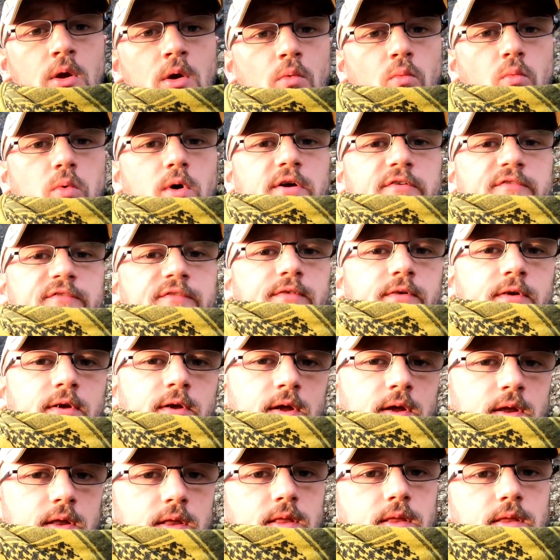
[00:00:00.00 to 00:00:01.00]
with
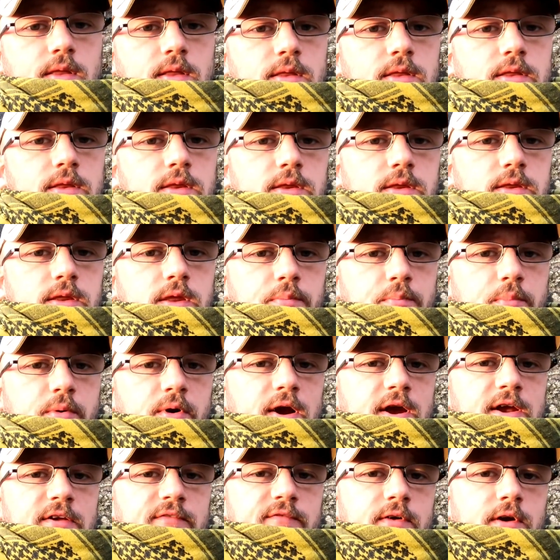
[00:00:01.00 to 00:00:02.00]
the
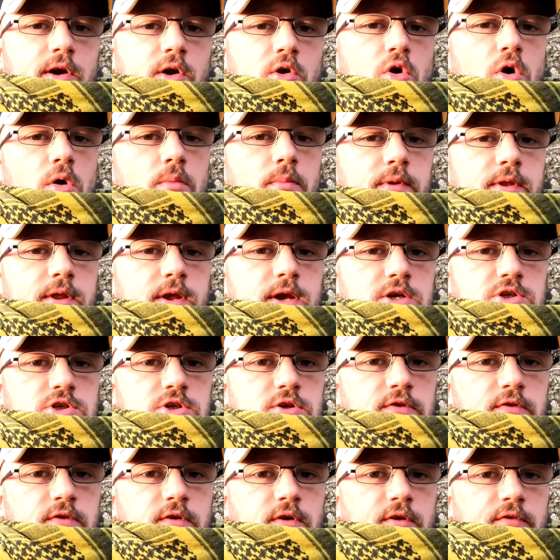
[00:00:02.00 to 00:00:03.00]
private
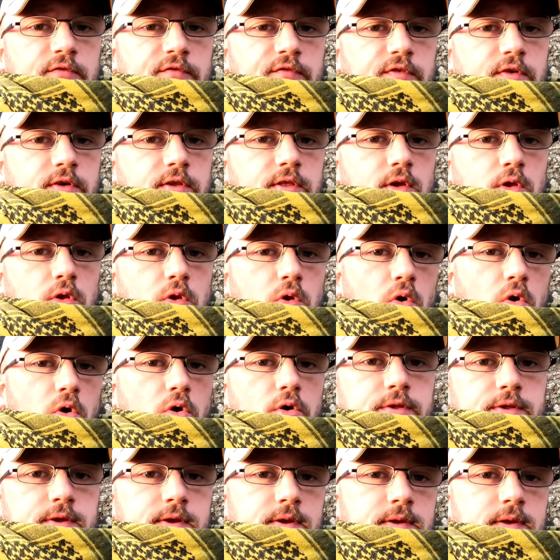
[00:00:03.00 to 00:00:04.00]
accommodation for the
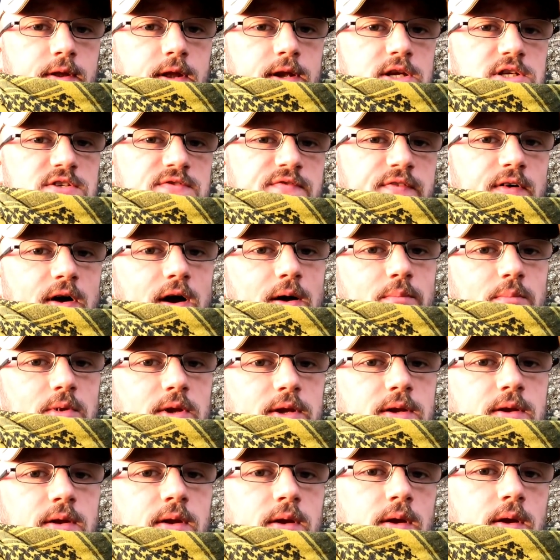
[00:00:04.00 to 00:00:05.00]
lord and his family
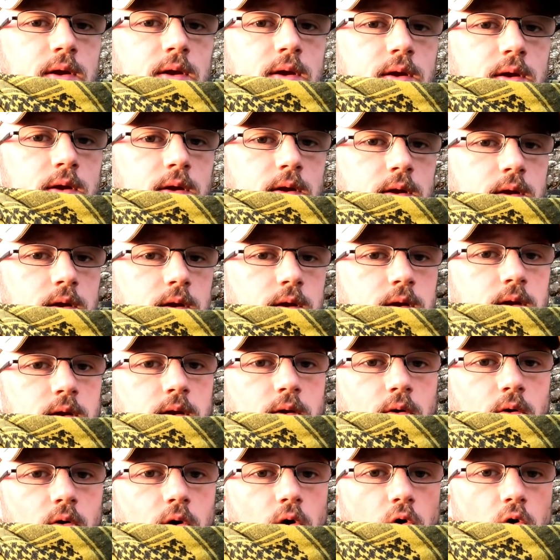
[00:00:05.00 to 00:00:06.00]

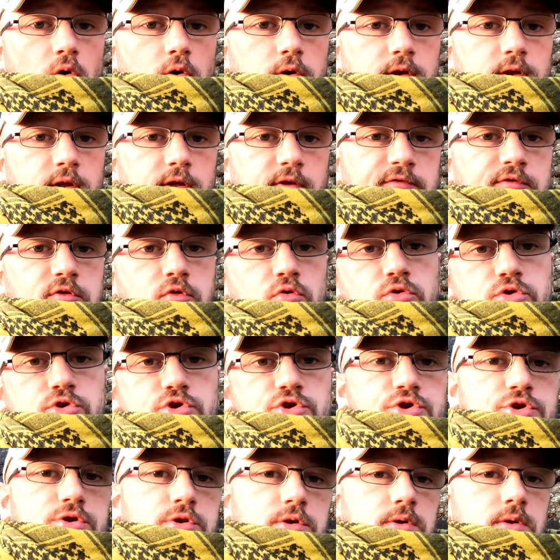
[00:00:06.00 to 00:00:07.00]
on the
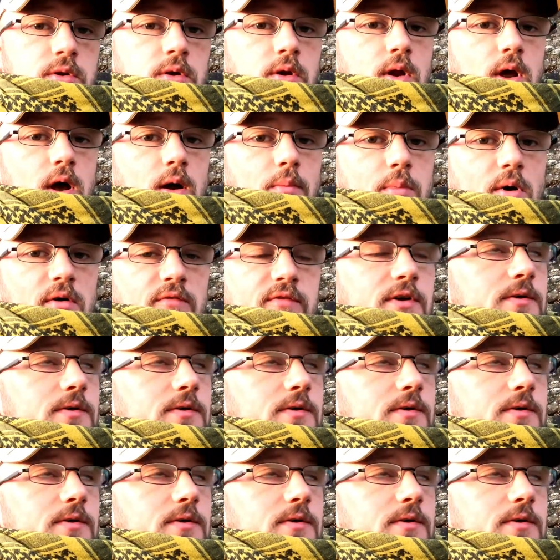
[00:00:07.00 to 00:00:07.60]
floors above